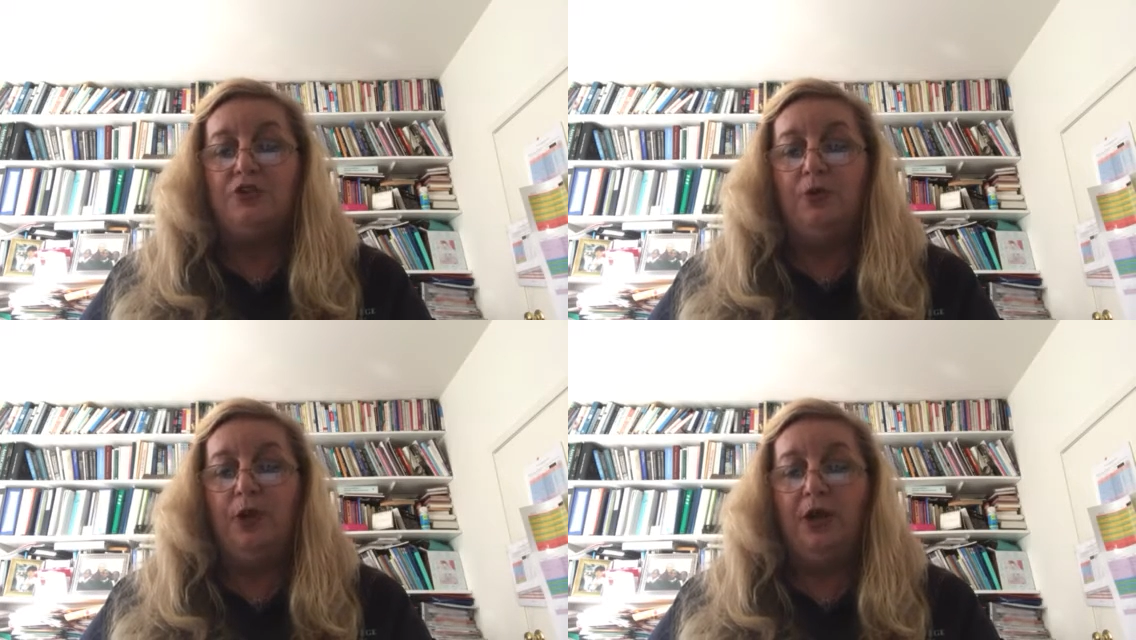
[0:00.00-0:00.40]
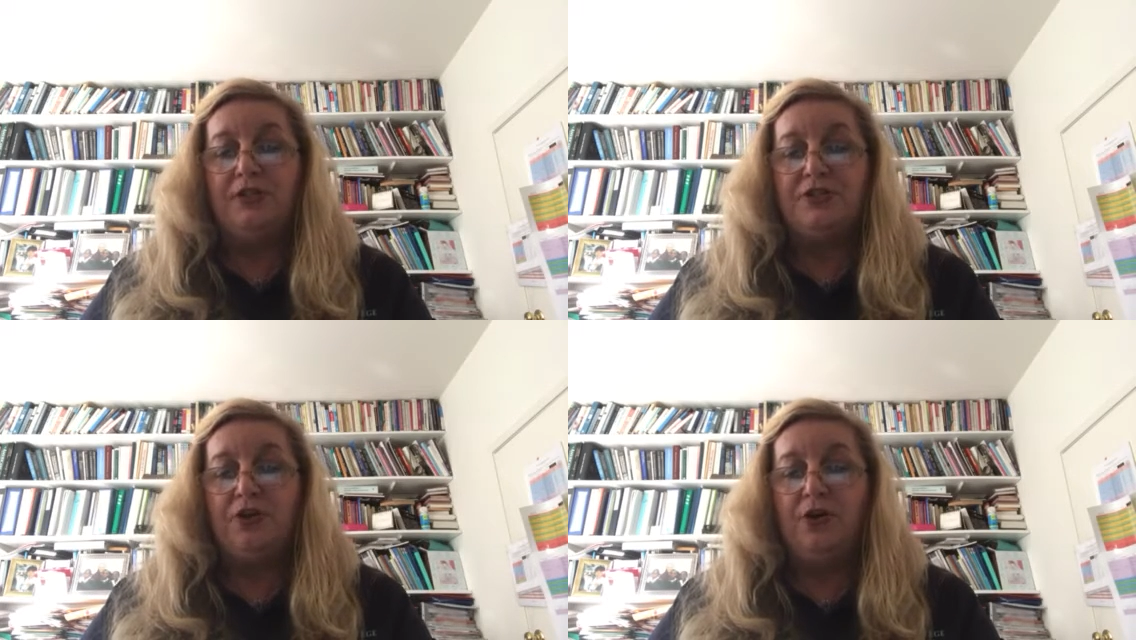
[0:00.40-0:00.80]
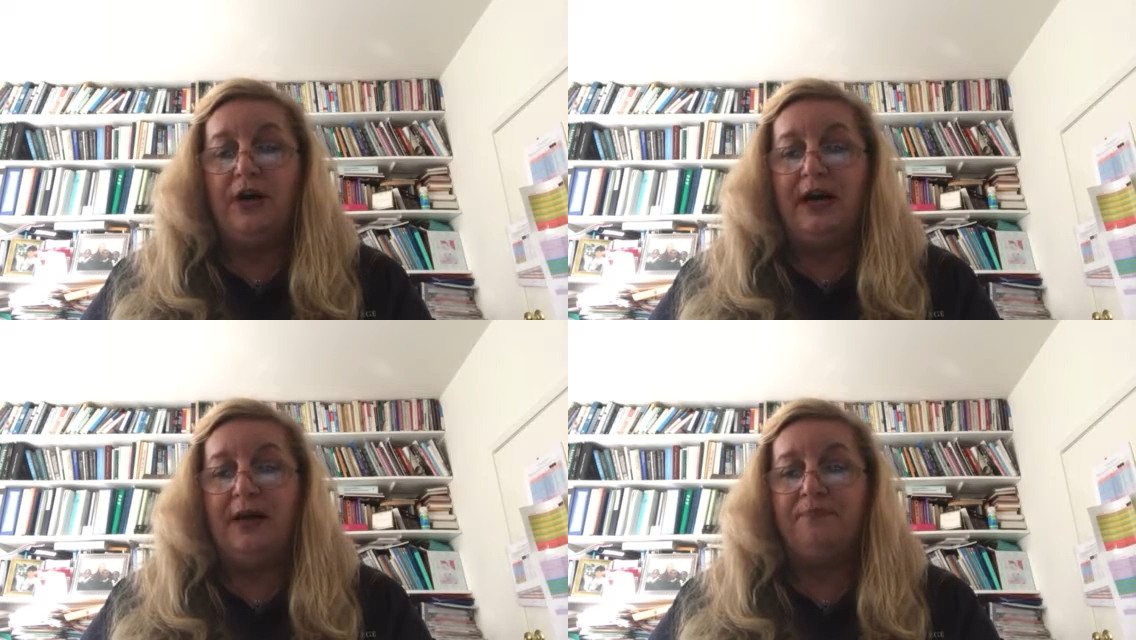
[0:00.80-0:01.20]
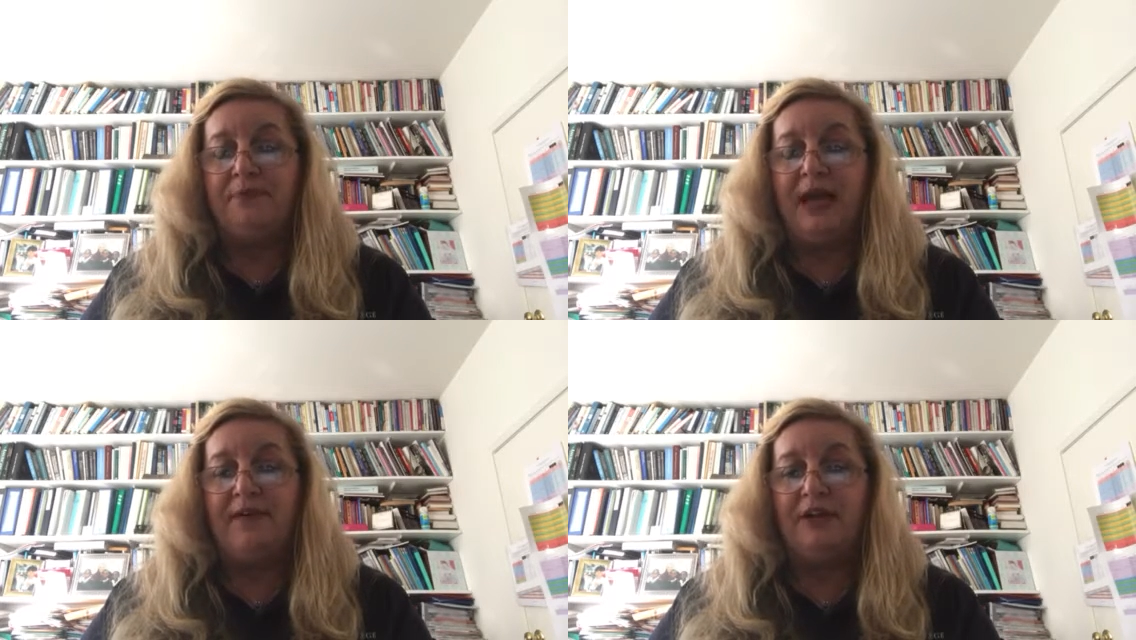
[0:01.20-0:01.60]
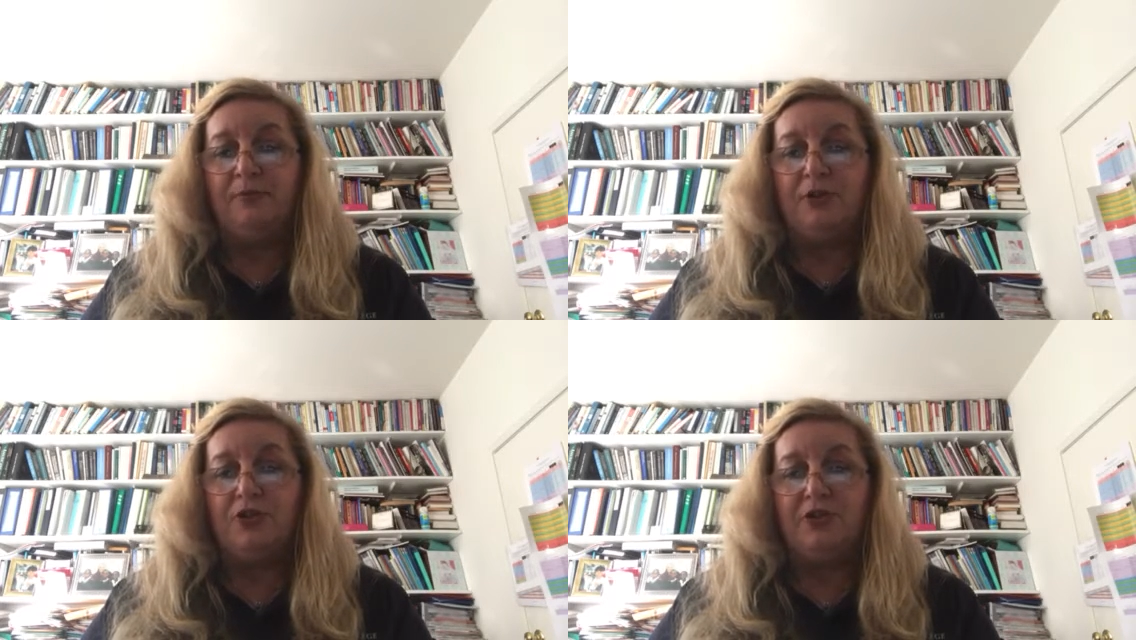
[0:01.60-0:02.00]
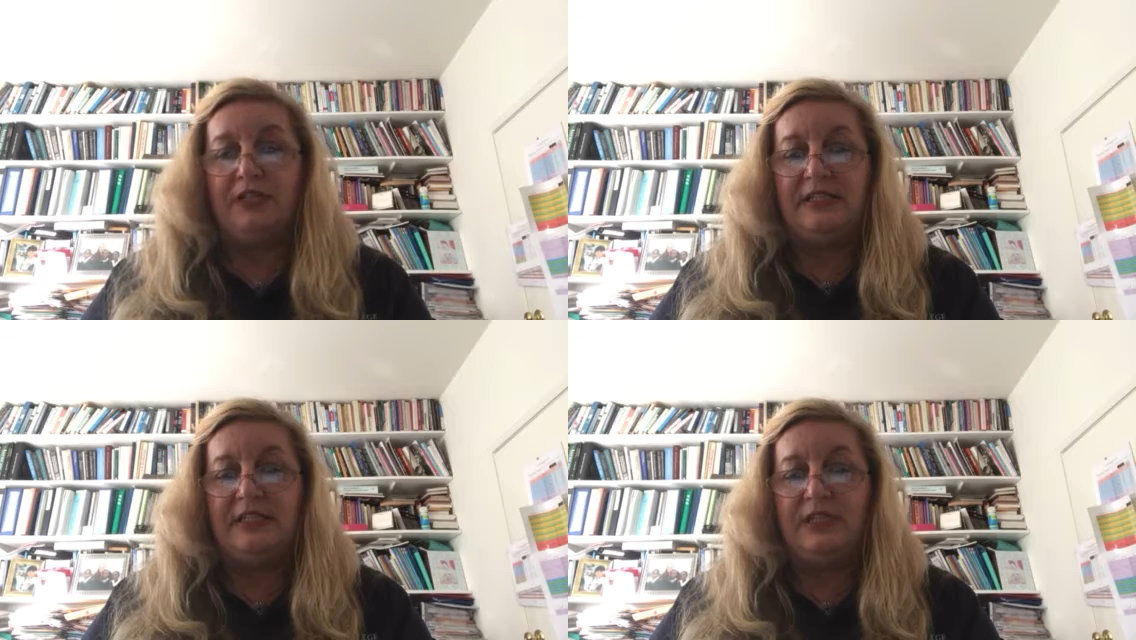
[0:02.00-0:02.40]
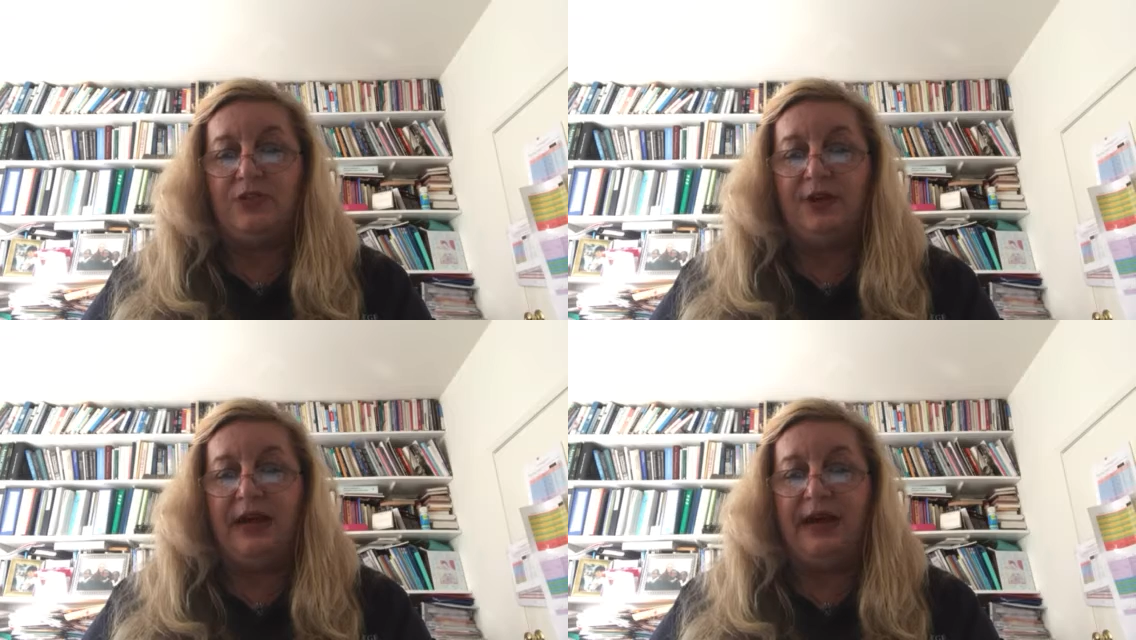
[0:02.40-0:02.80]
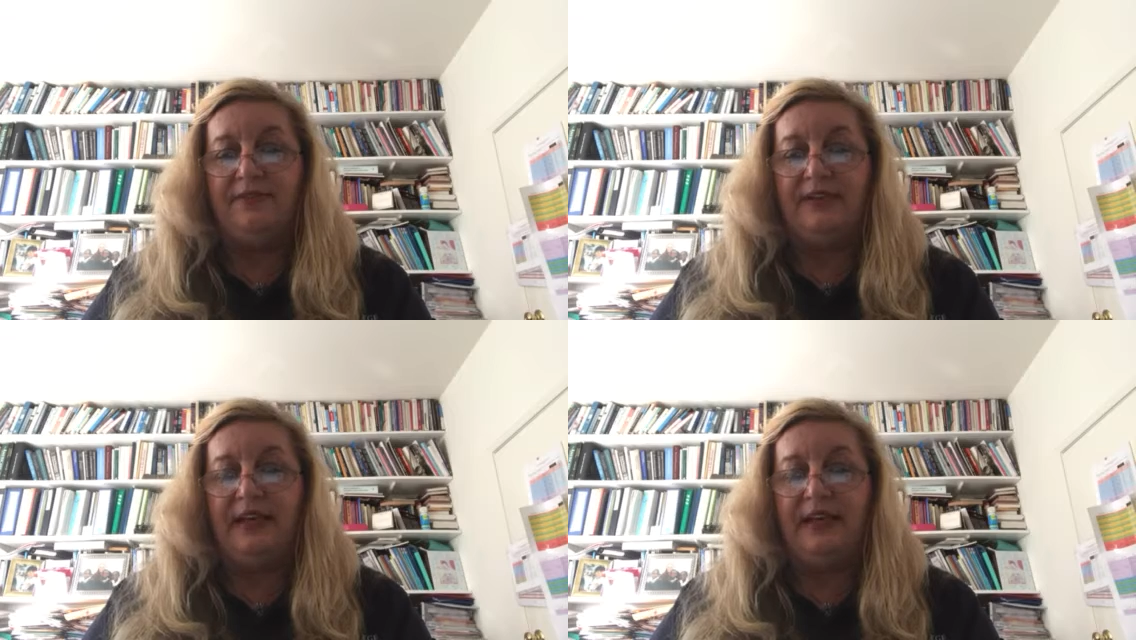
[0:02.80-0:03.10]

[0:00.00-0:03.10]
You will also have an opportunity to have